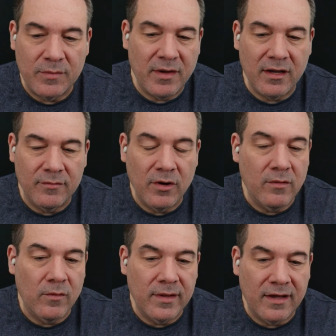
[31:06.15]
we pick up
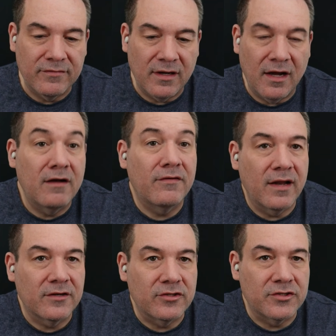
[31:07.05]
right where we left off
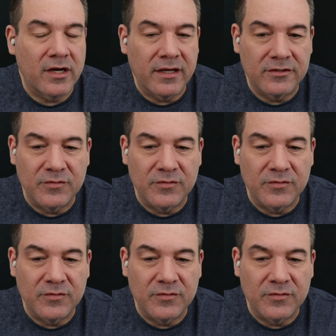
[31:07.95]
and actually try to get